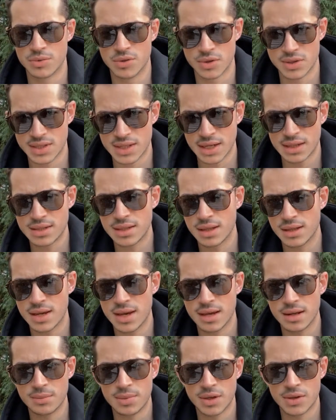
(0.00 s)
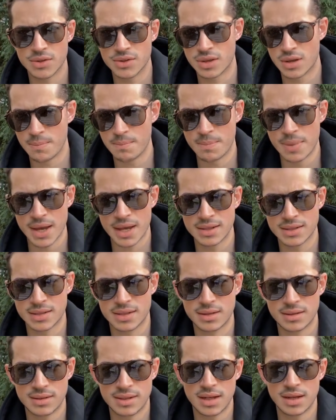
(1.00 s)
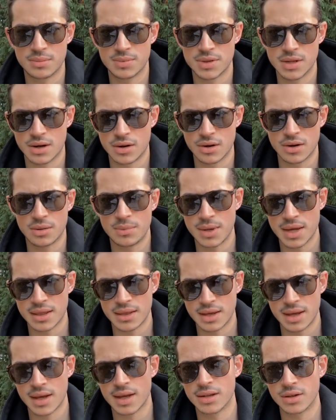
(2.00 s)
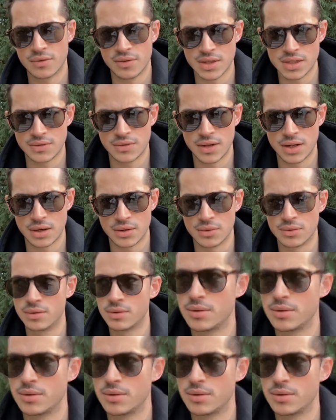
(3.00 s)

So stick till the end because the best tips are going to be at the end of this video.